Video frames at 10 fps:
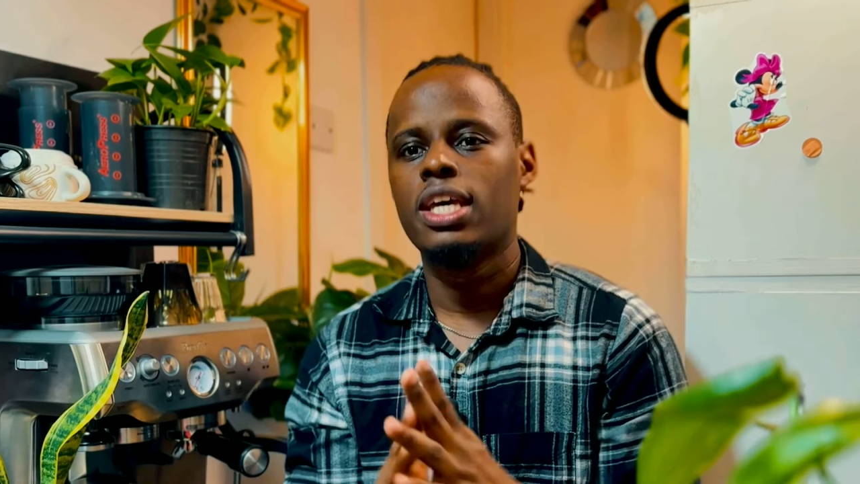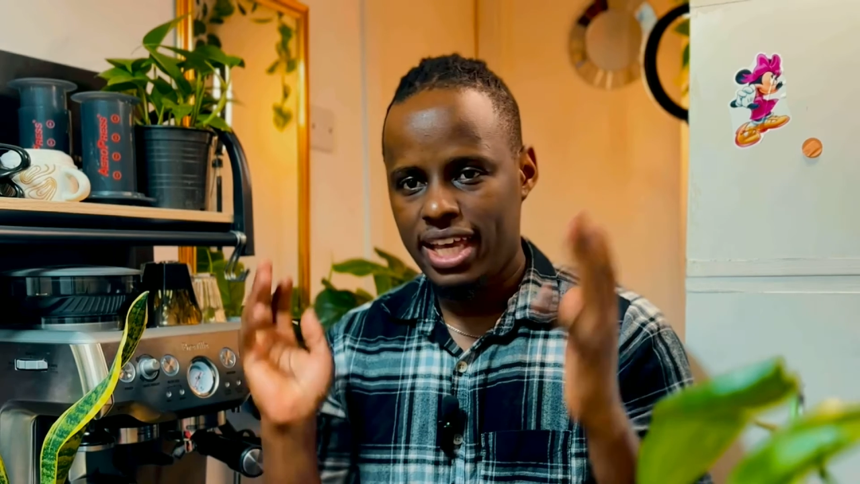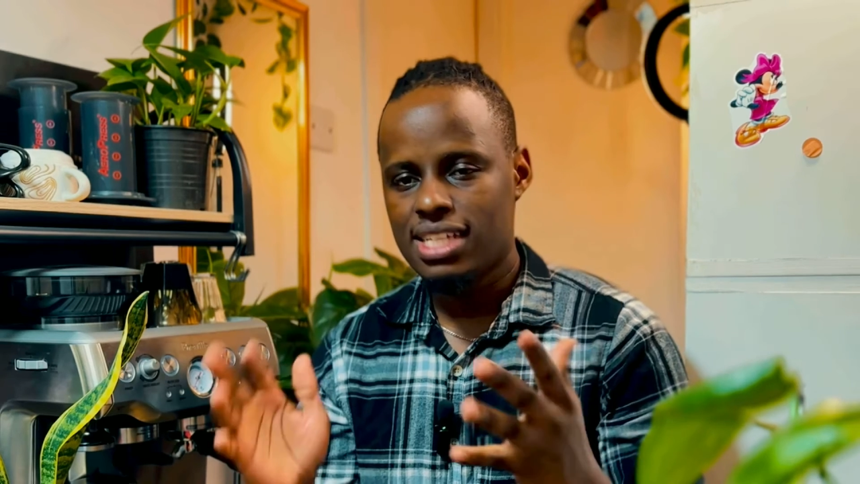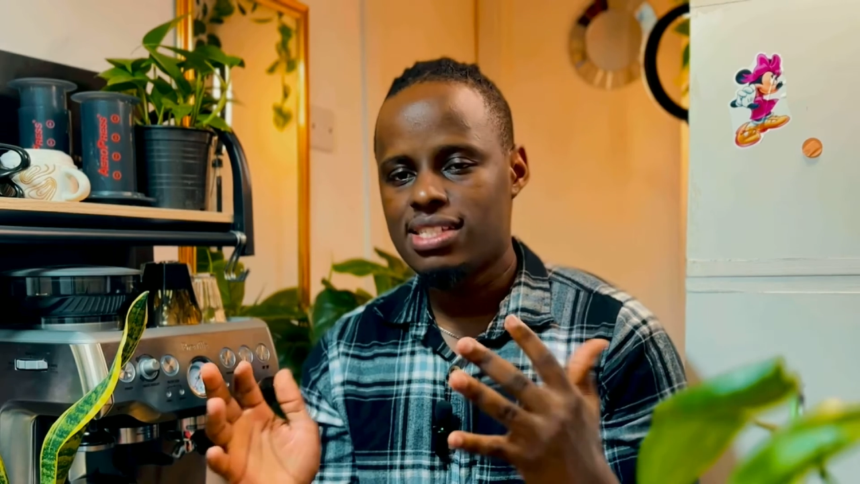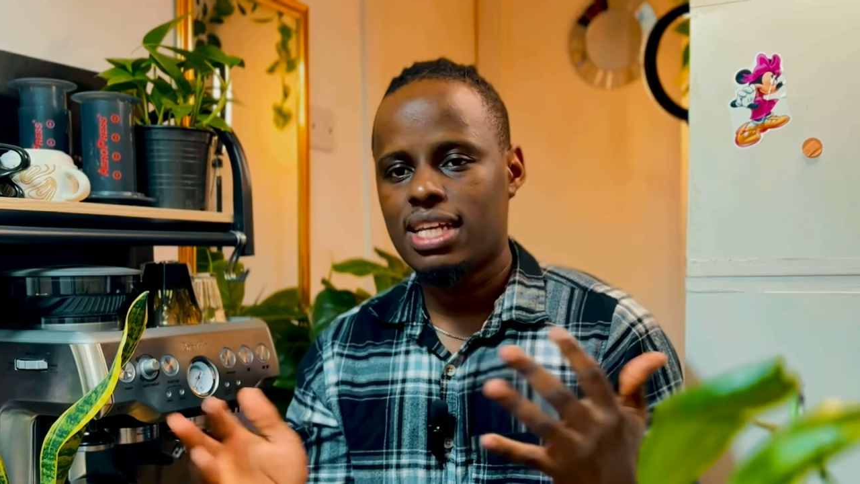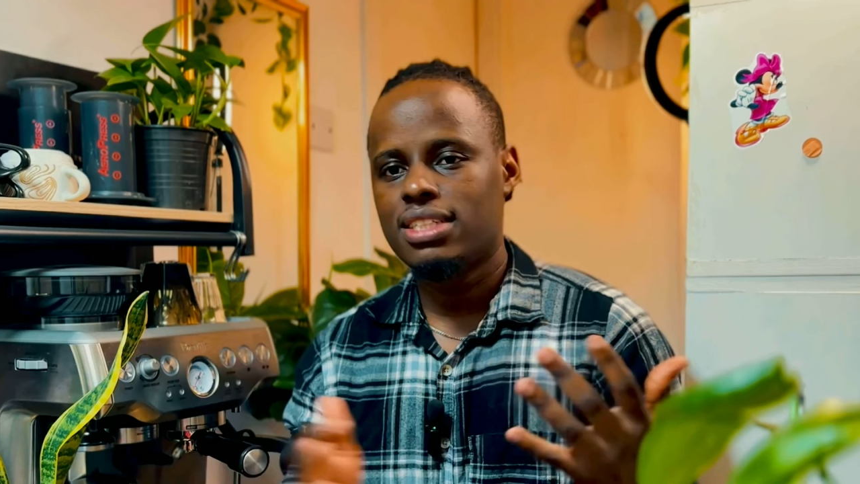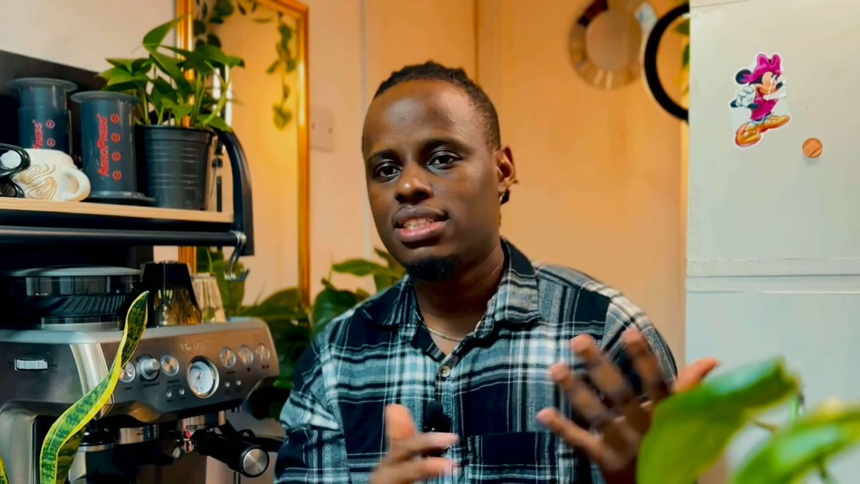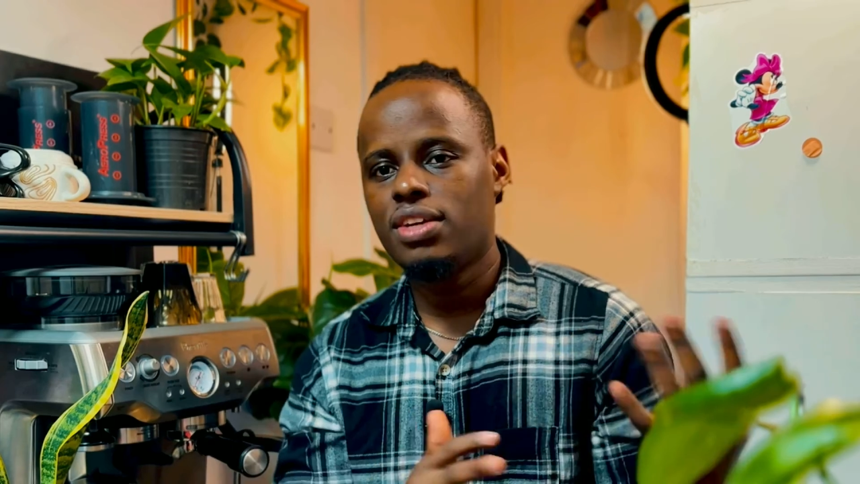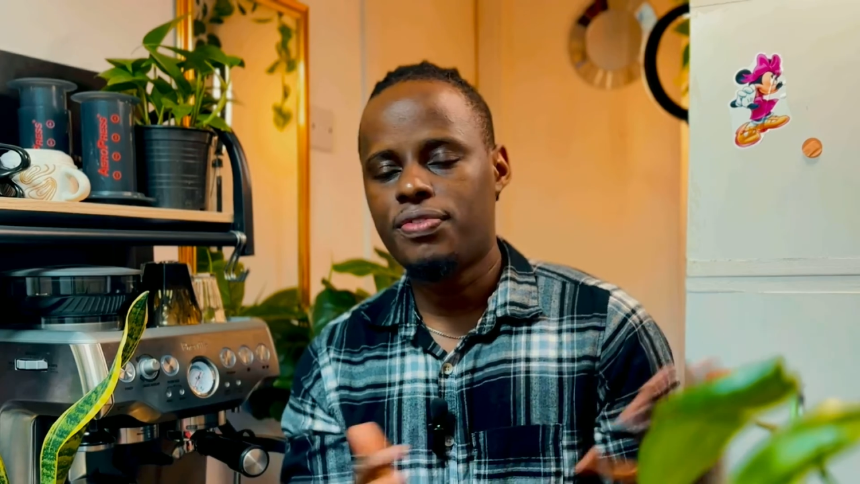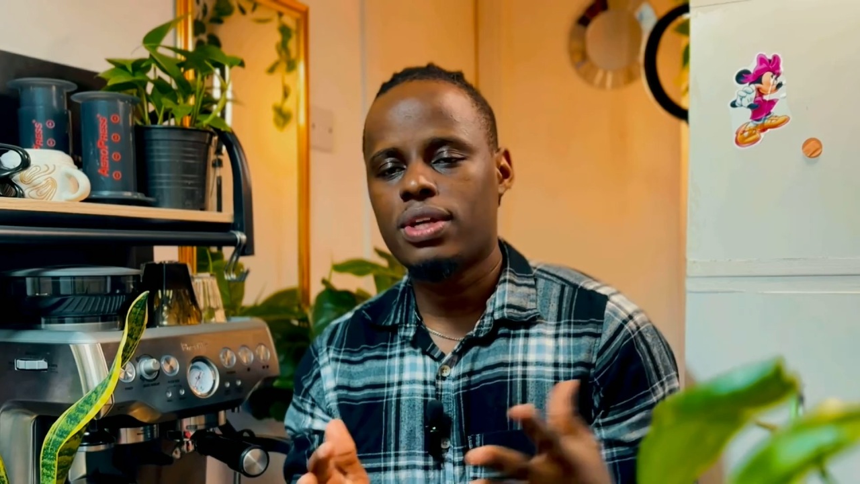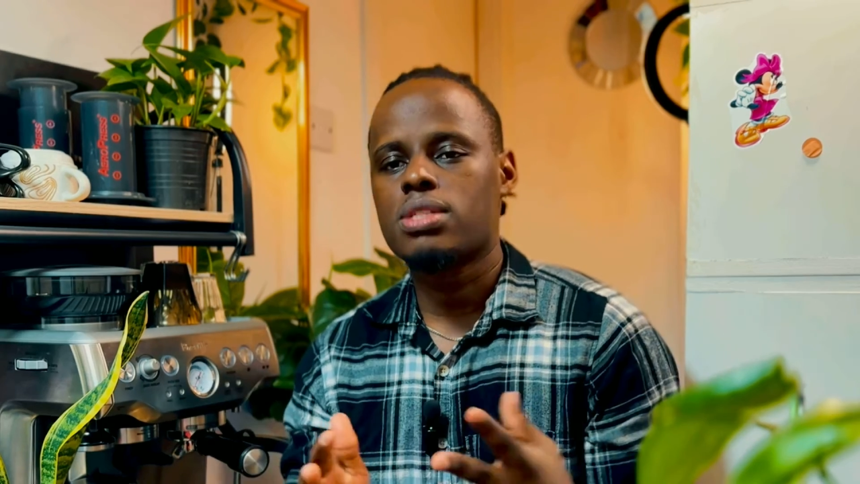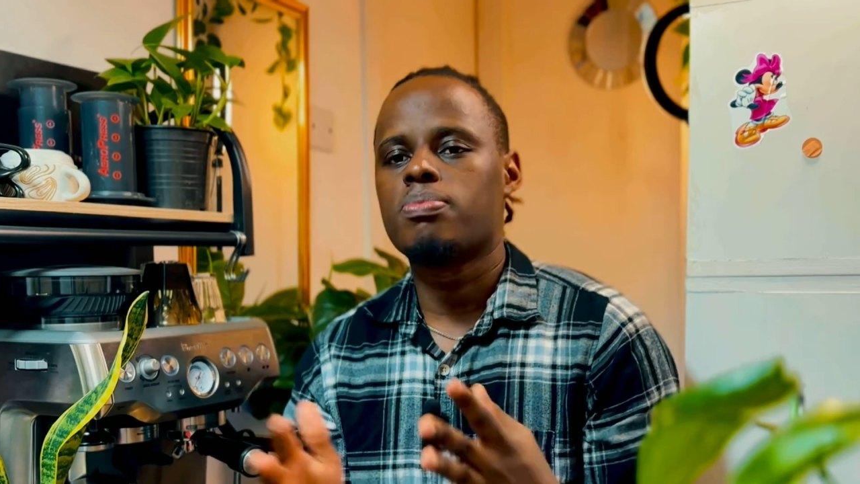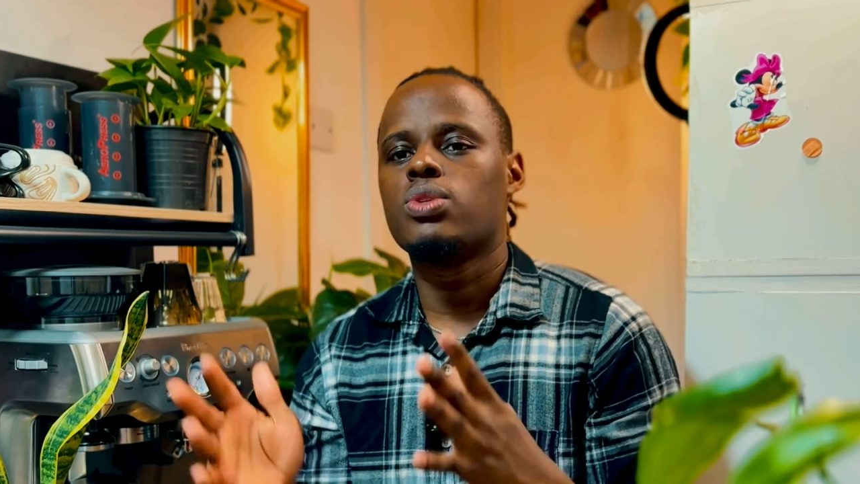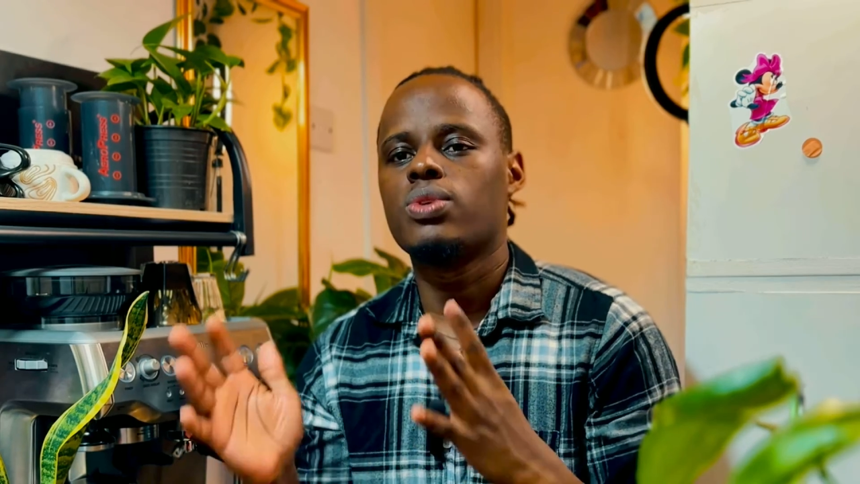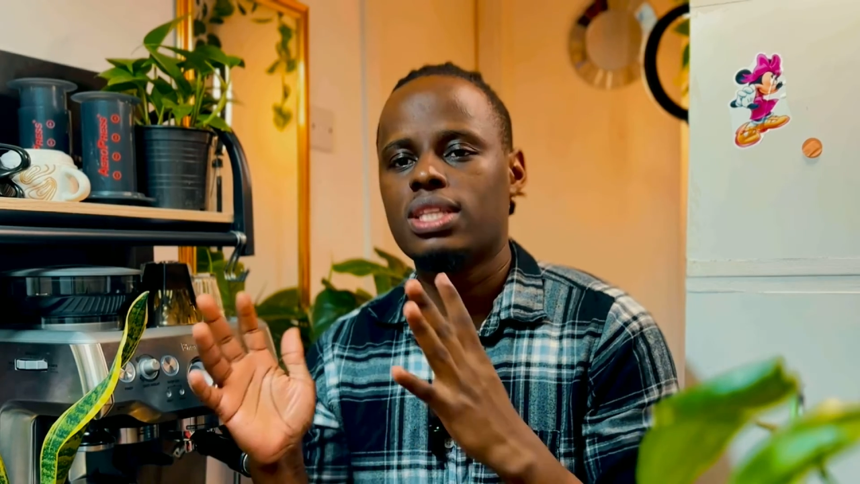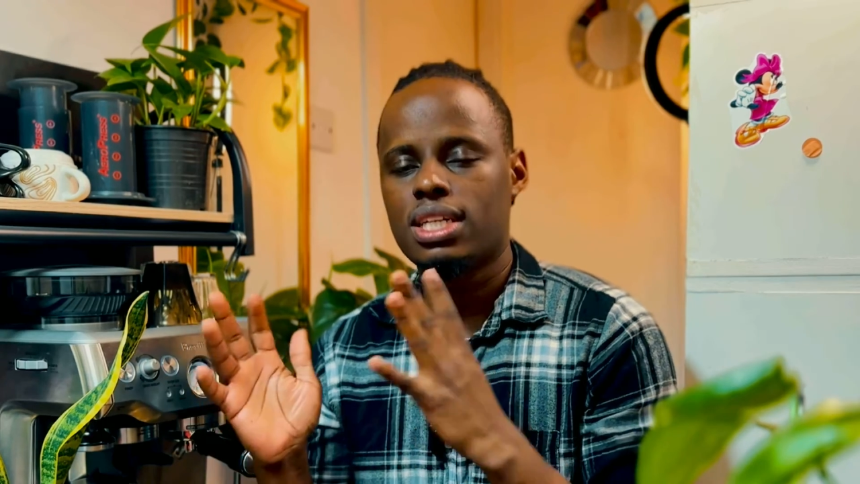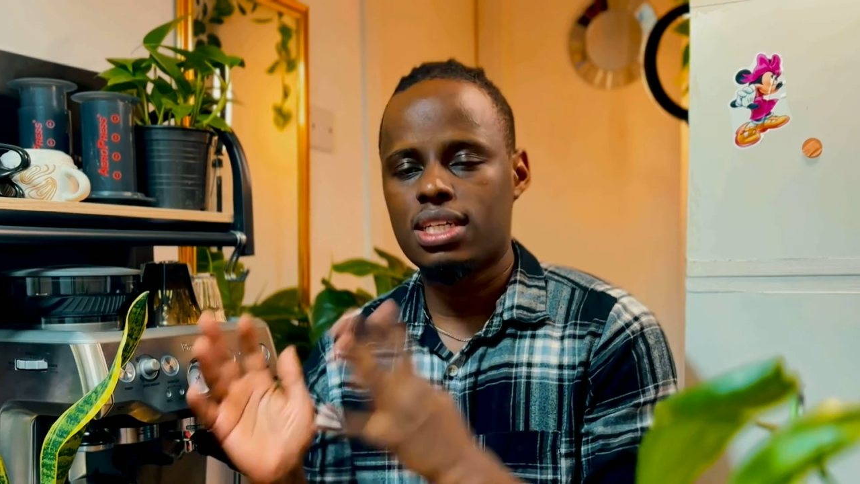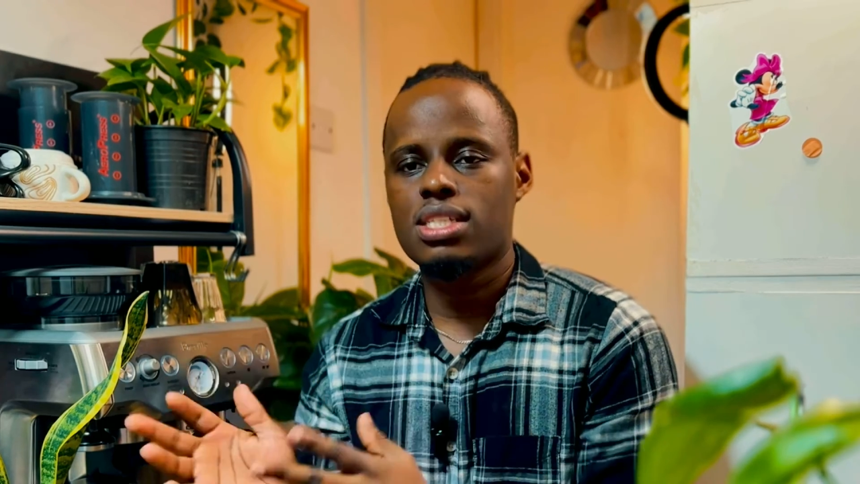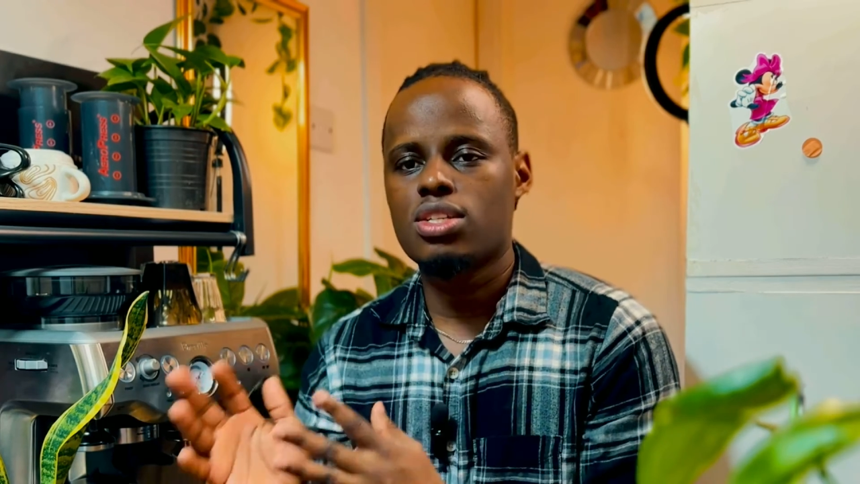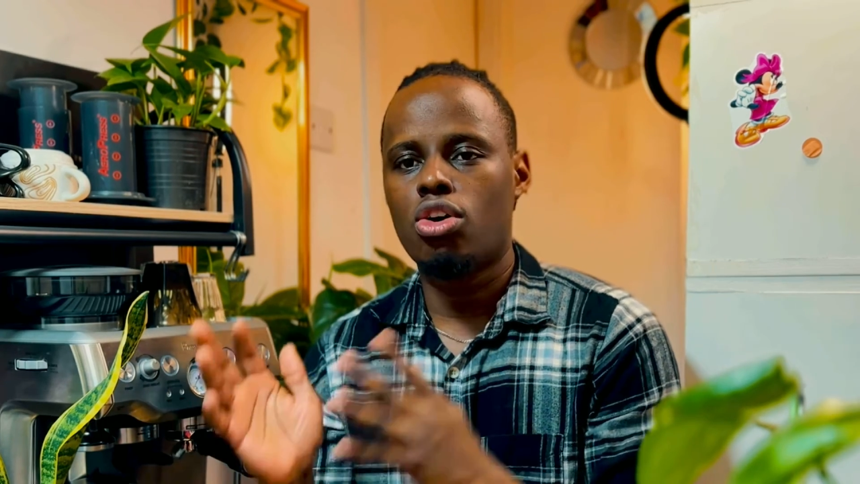Here's the difference between the
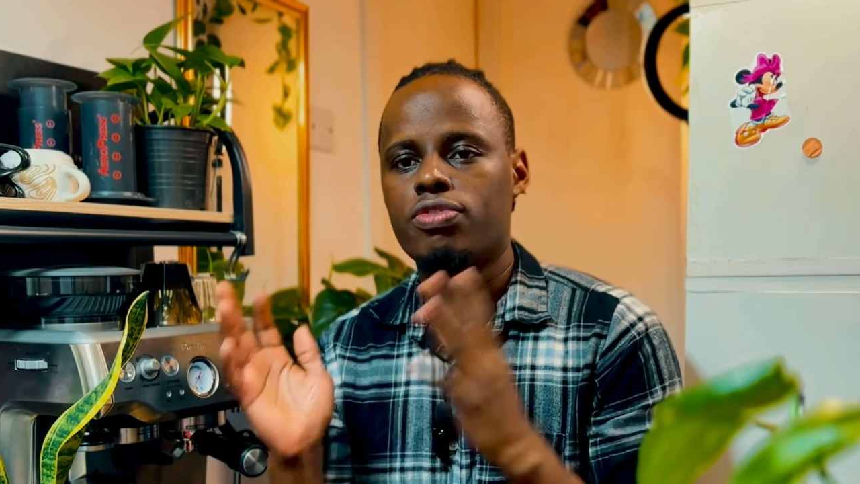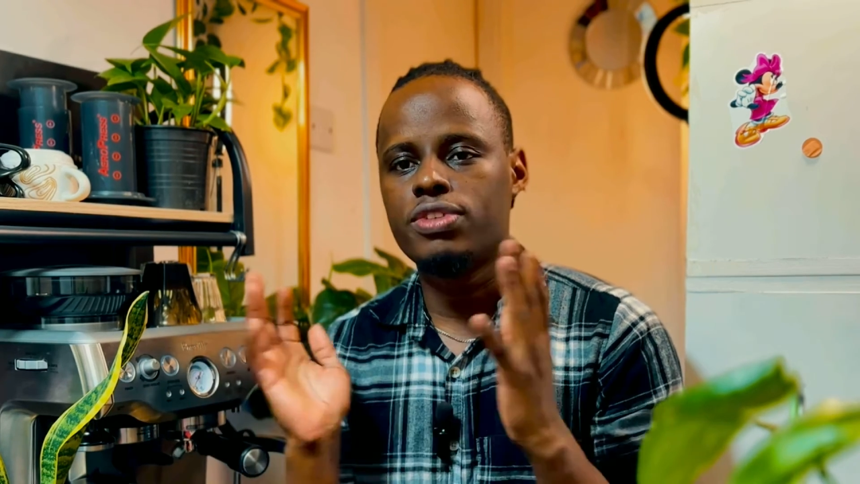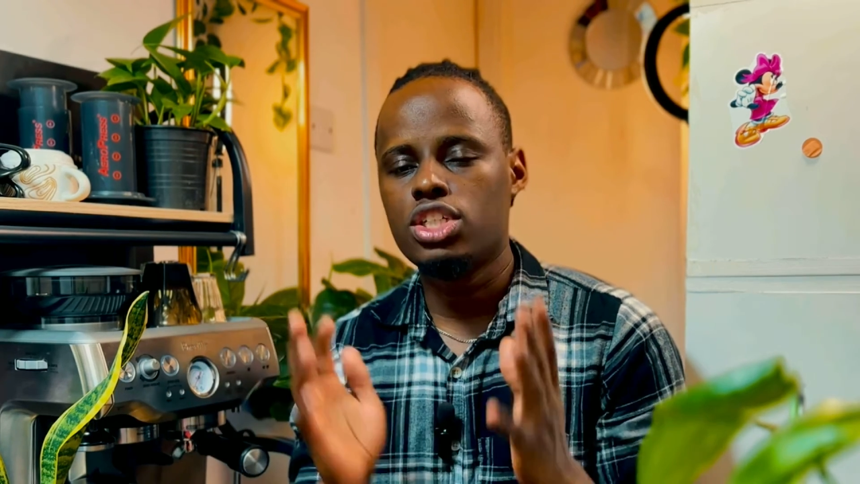taste of